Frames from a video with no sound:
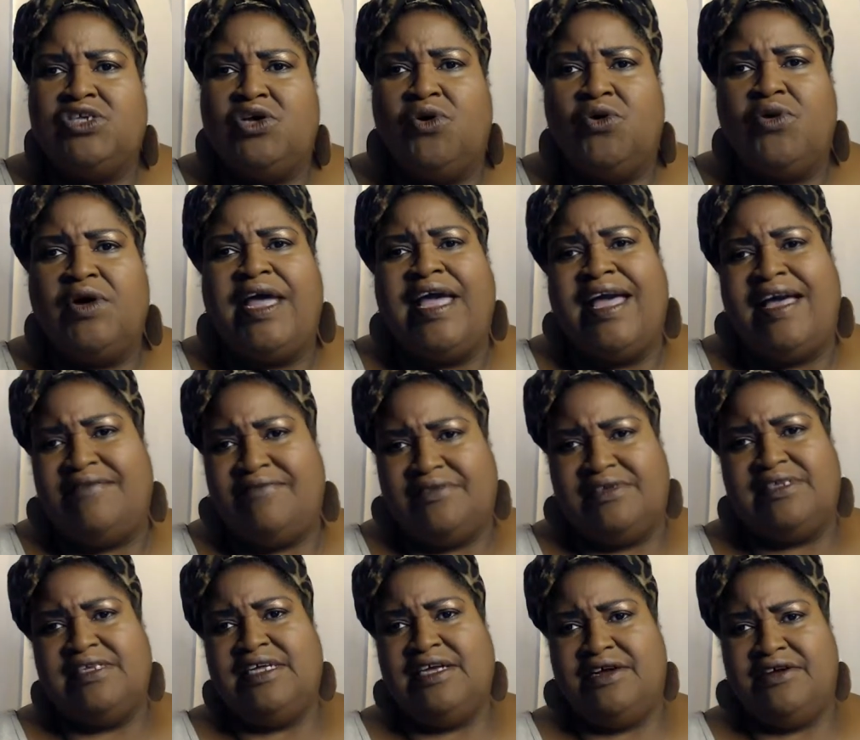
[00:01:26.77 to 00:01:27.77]

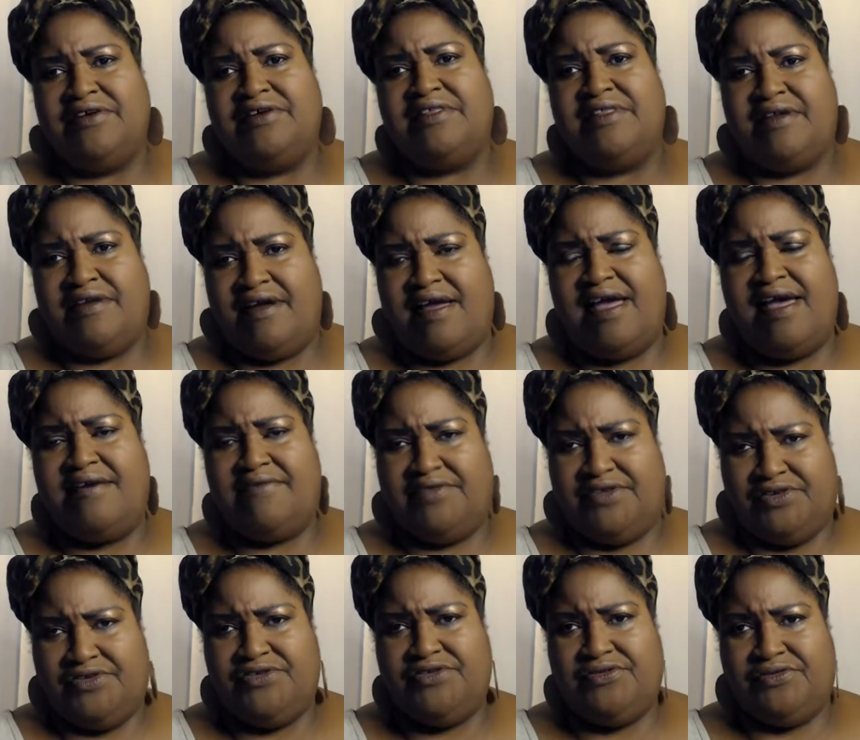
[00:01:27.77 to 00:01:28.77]
cavalier in their
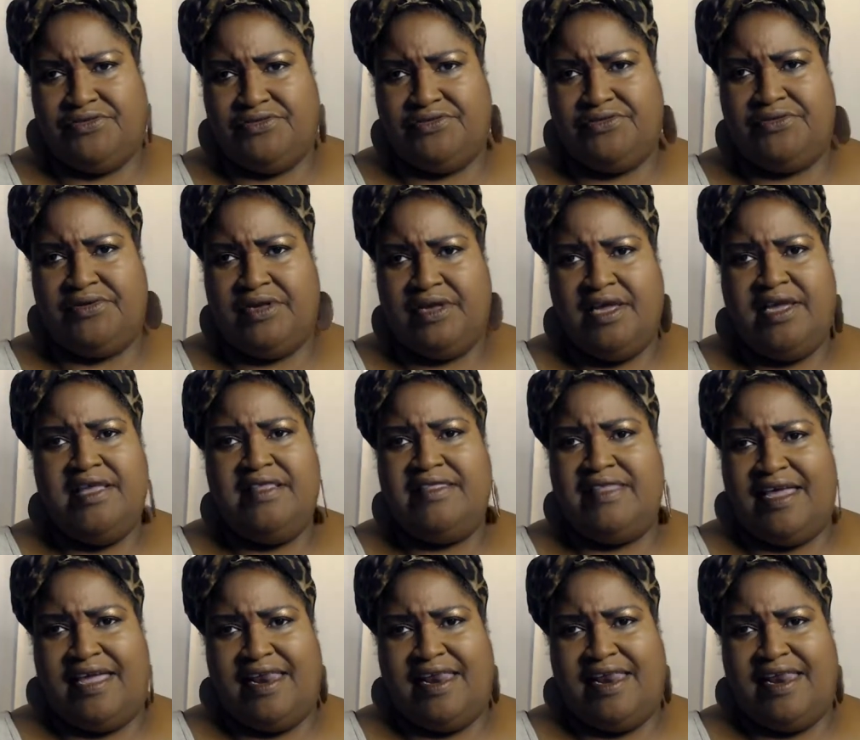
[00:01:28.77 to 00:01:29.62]
attitude that,